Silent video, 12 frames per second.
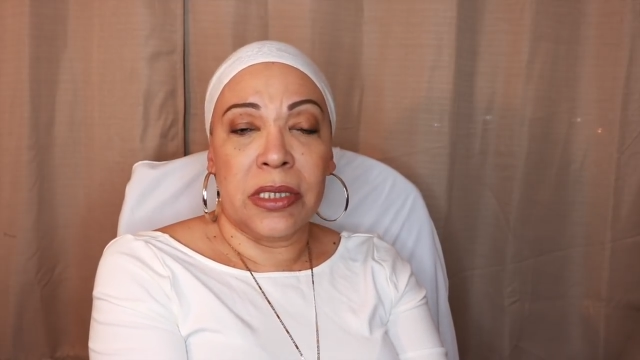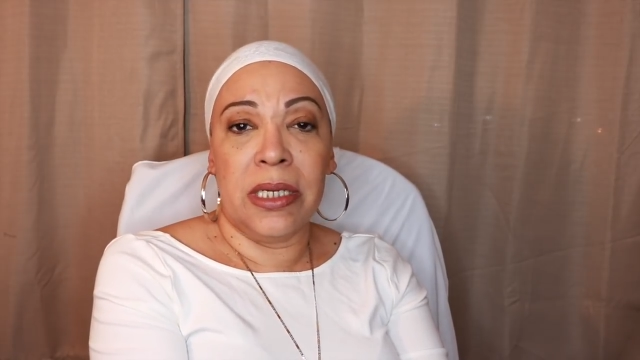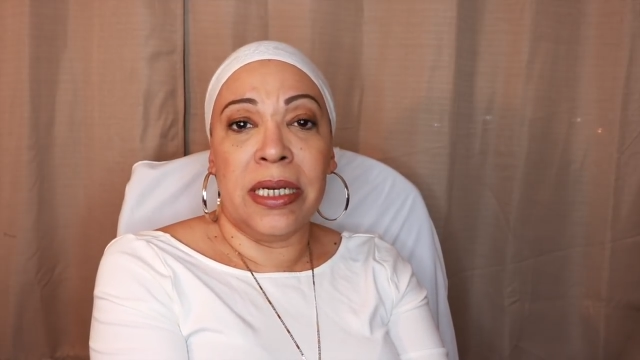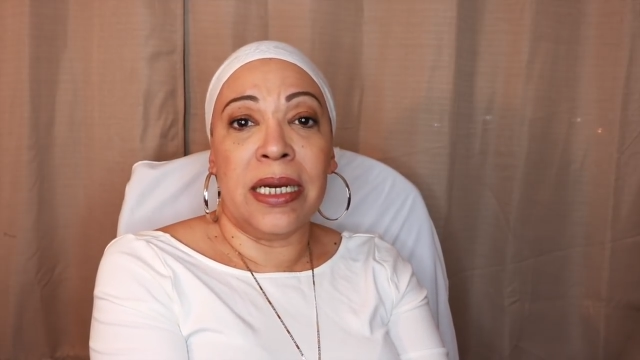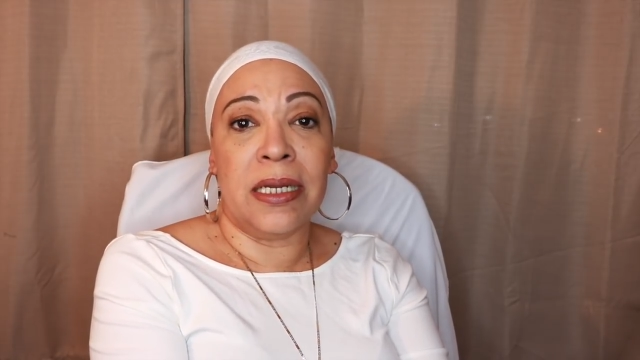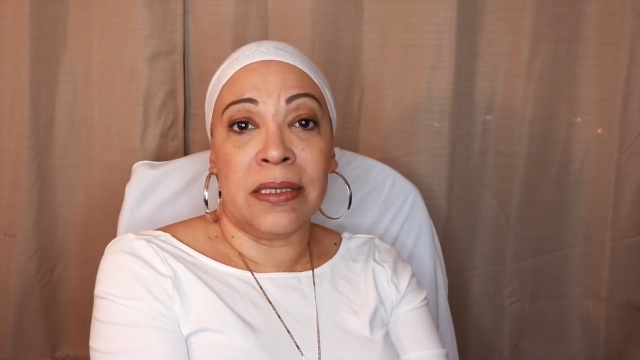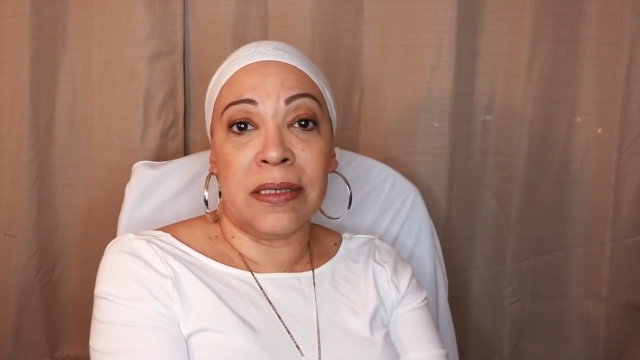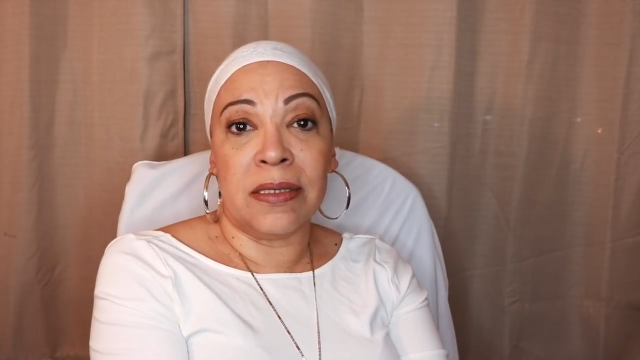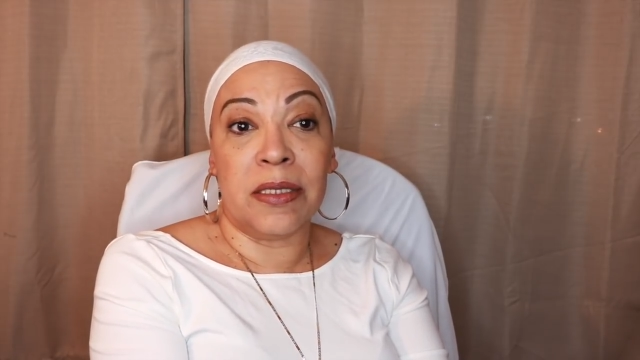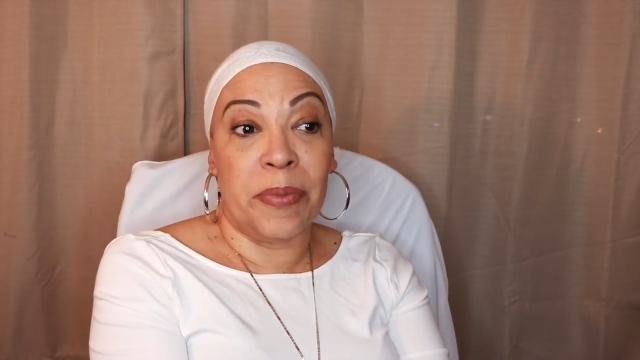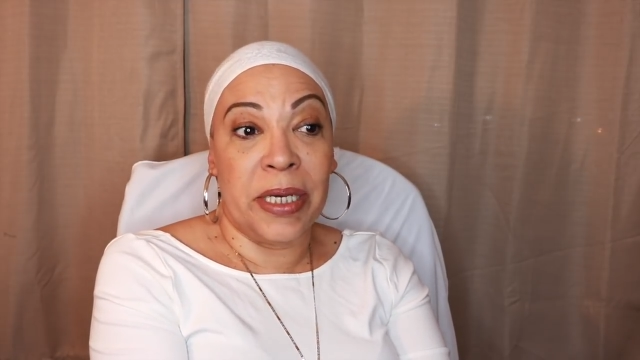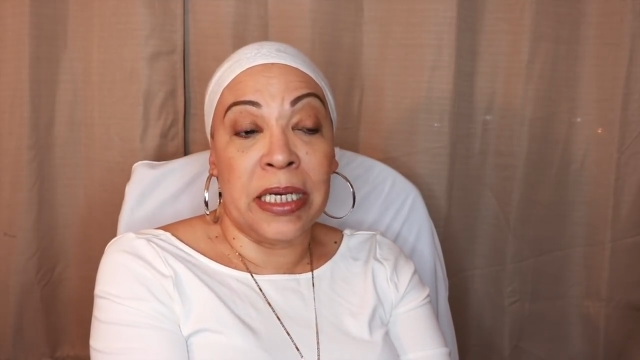
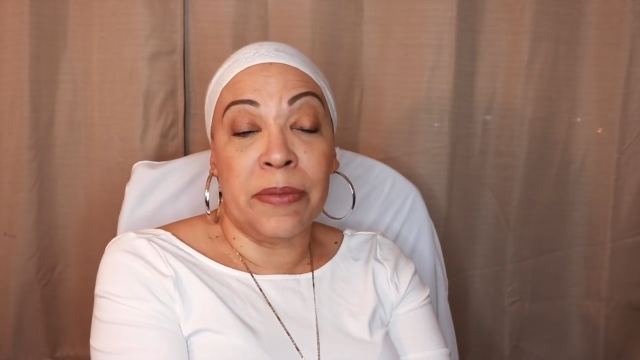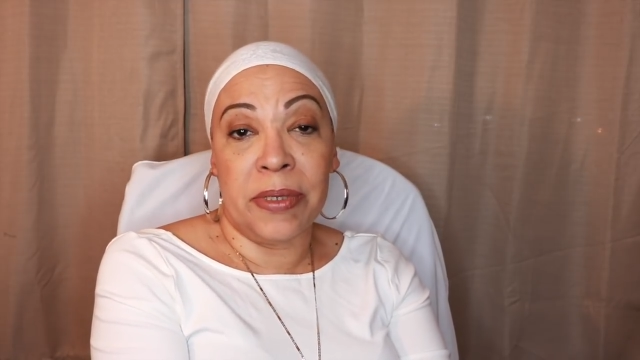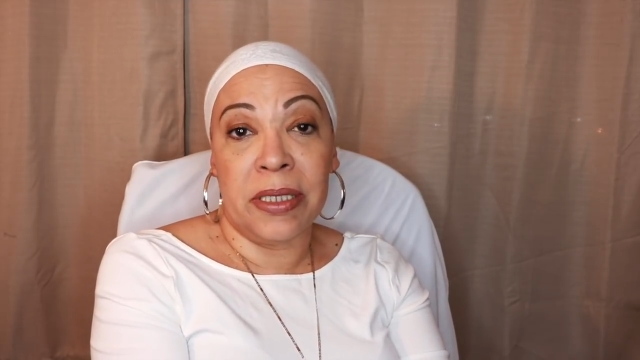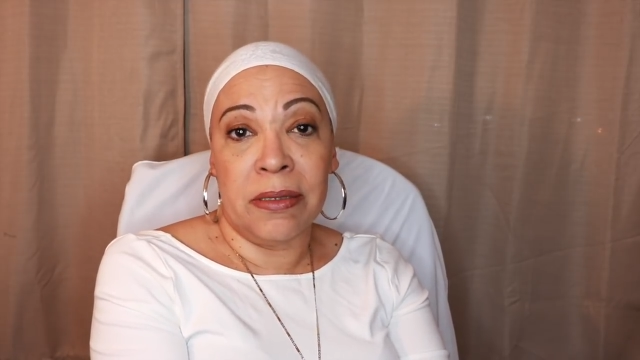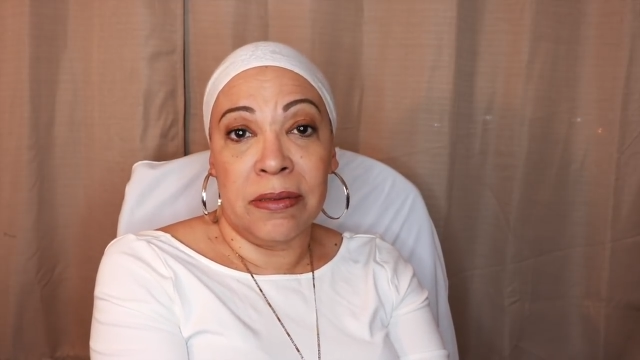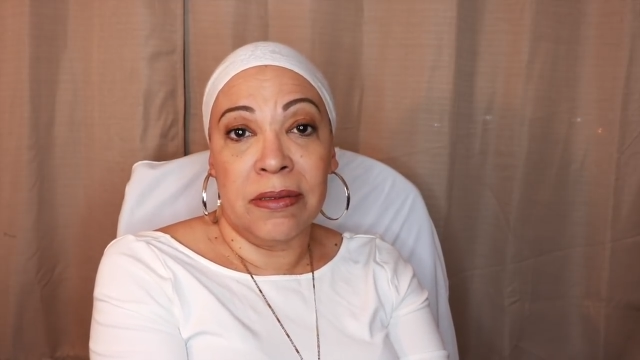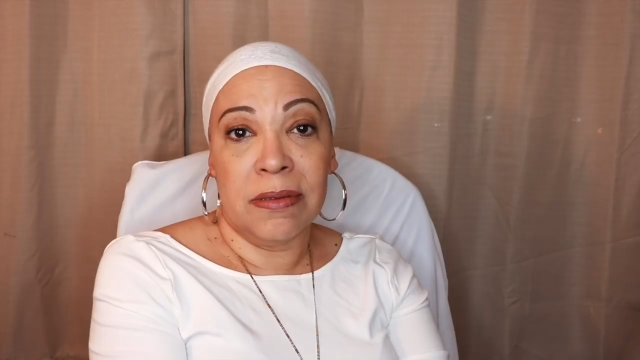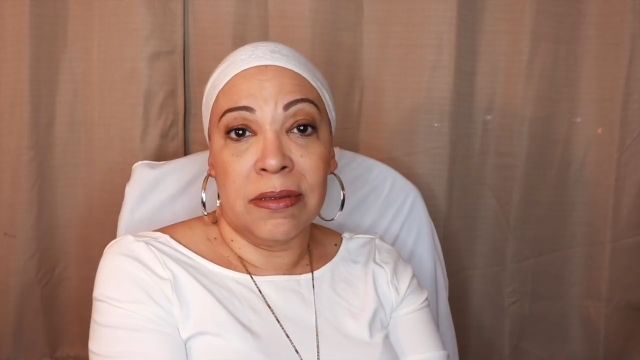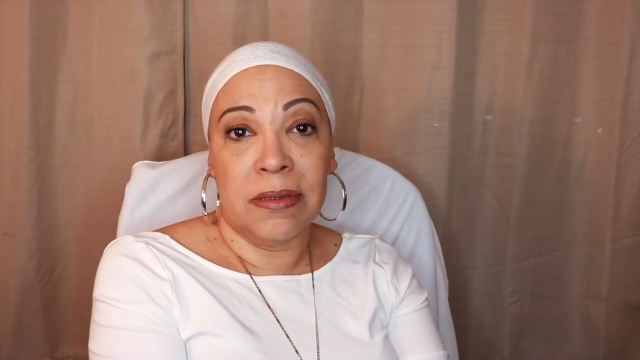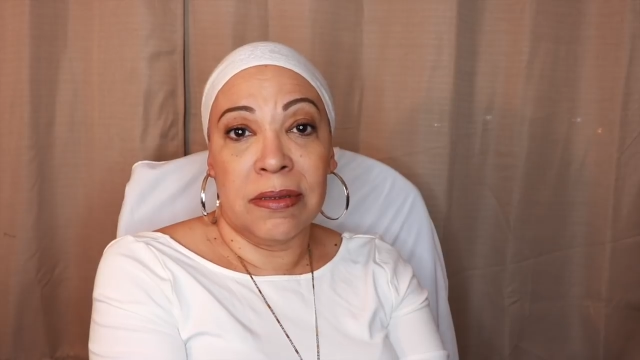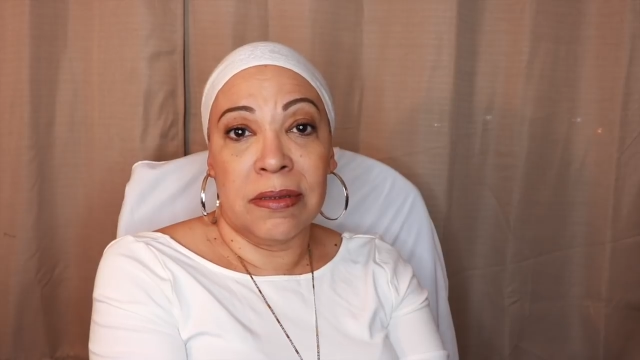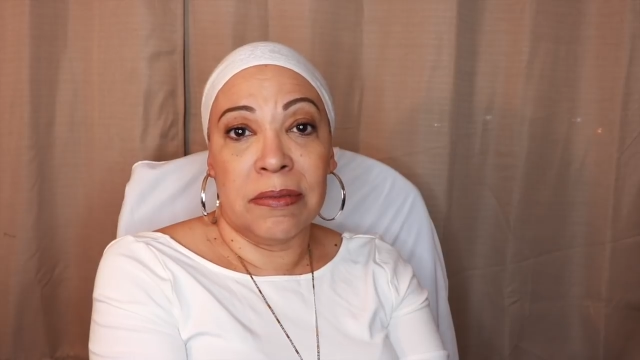and the baby,
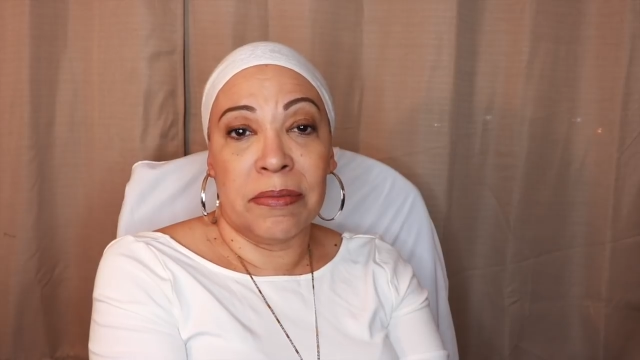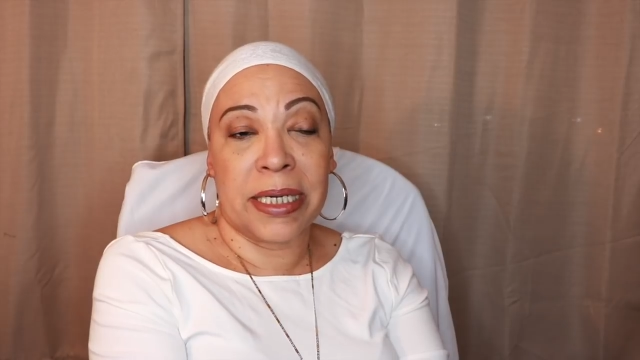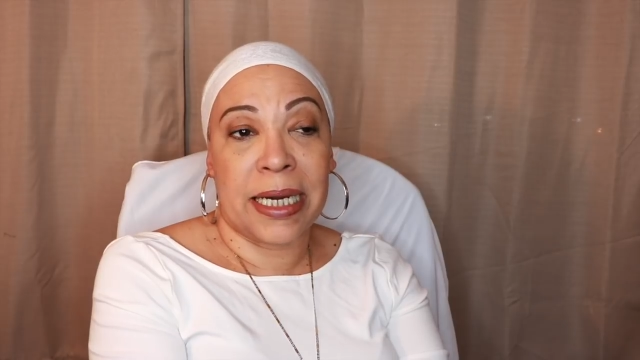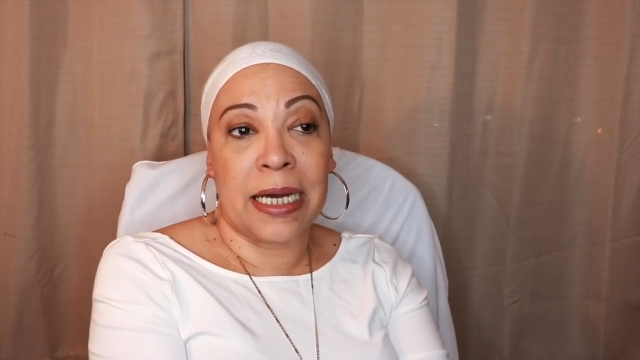my